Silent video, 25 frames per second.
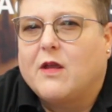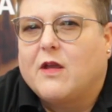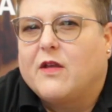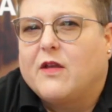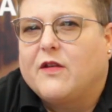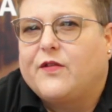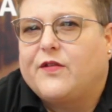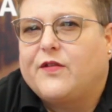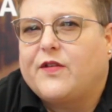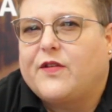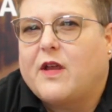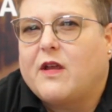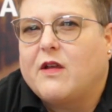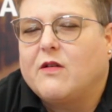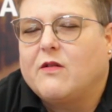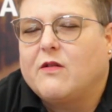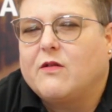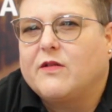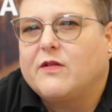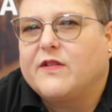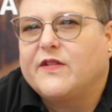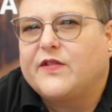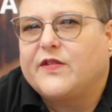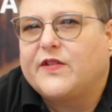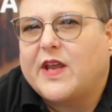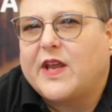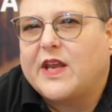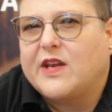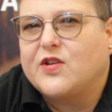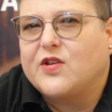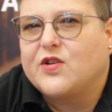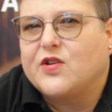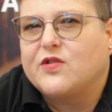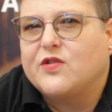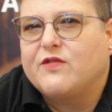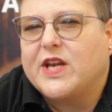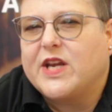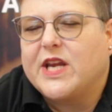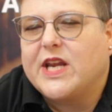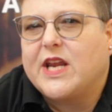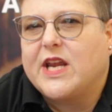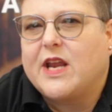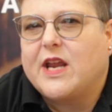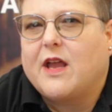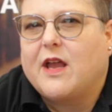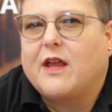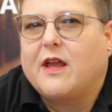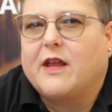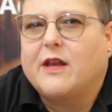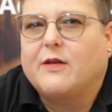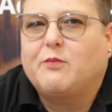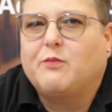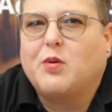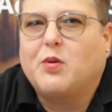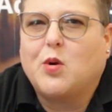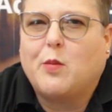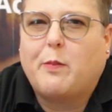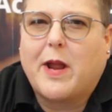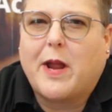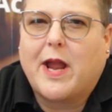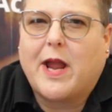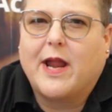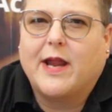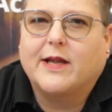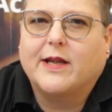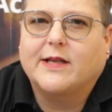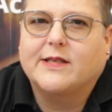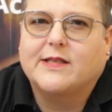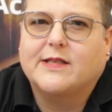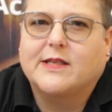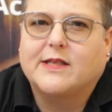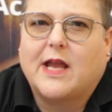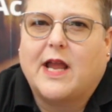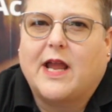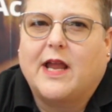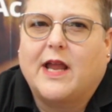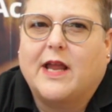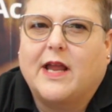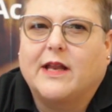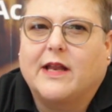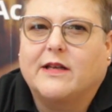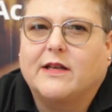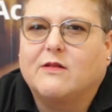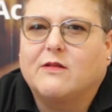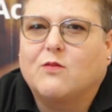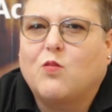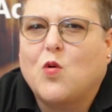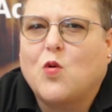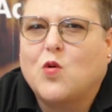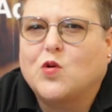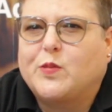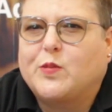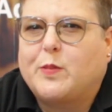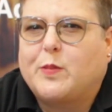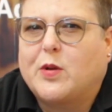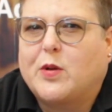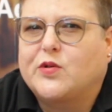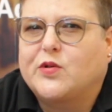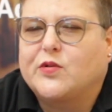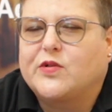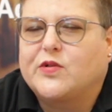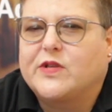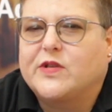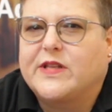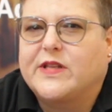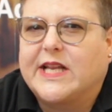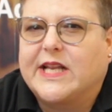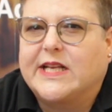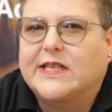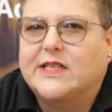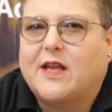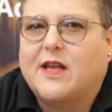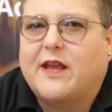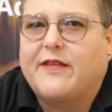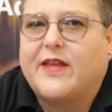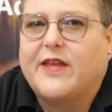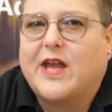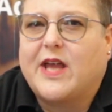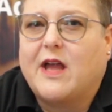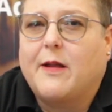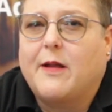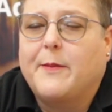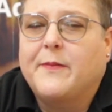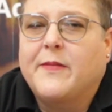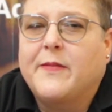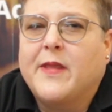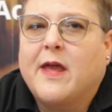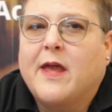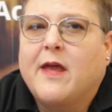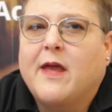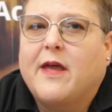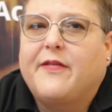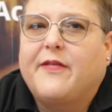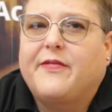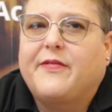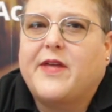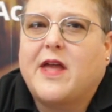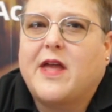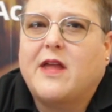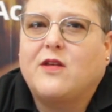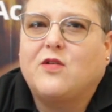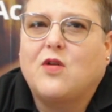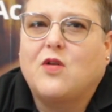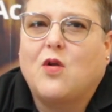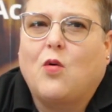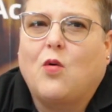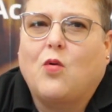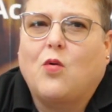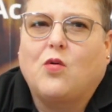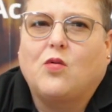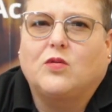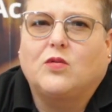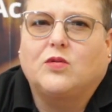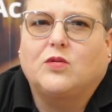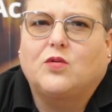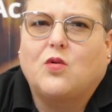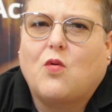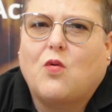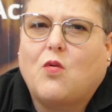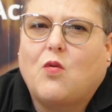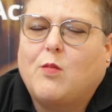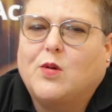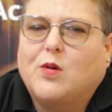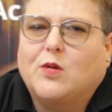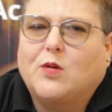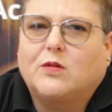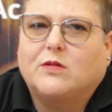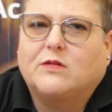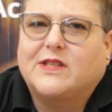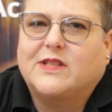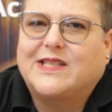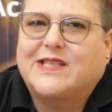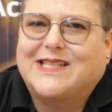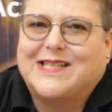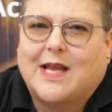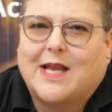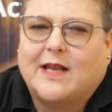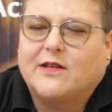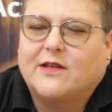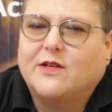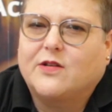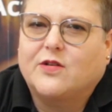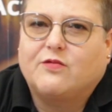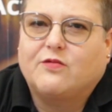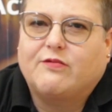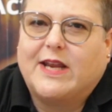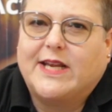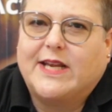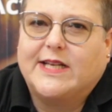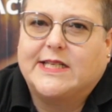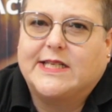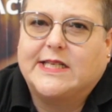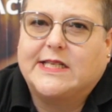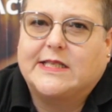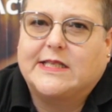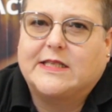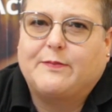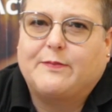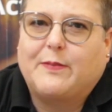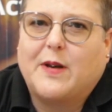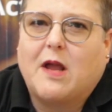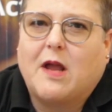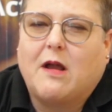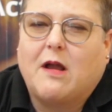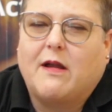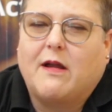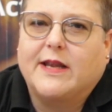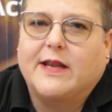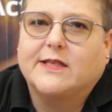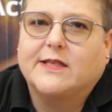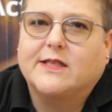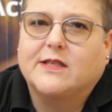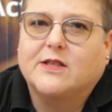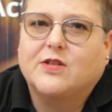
So the stationery and book bags and water bottles and things like that, they're all normal standard rated supplies.